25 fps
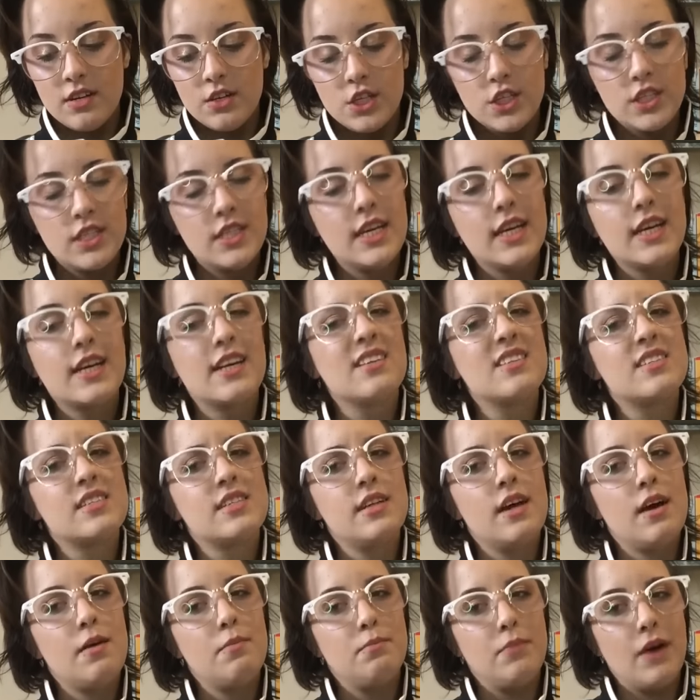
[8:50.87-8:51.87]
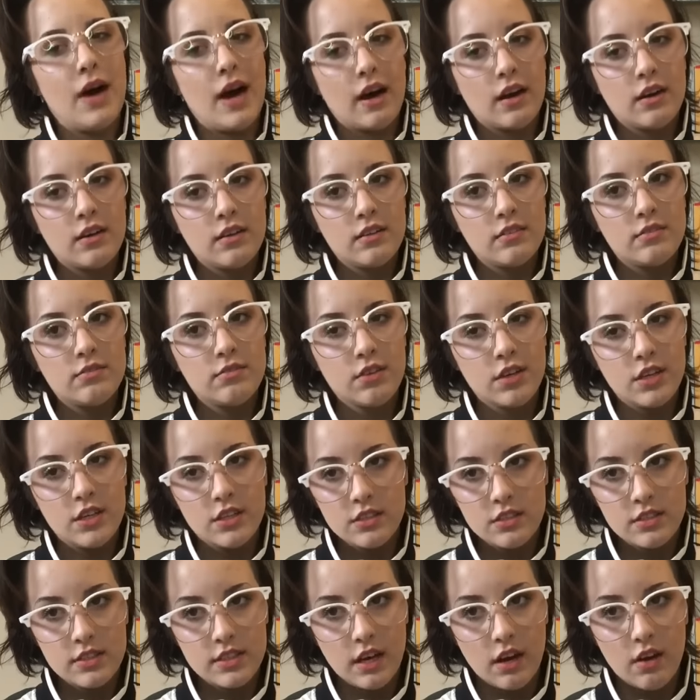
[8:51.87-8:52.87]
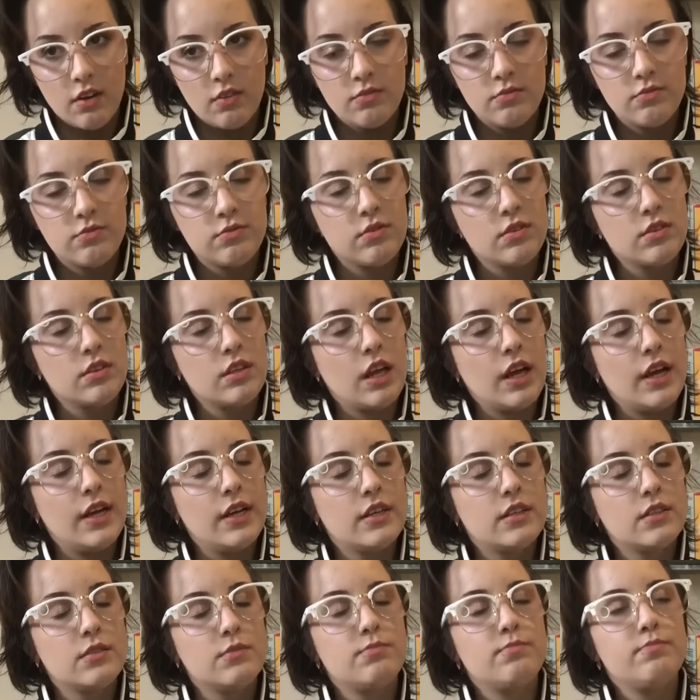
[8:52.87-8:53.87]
just take a step back for yourself for like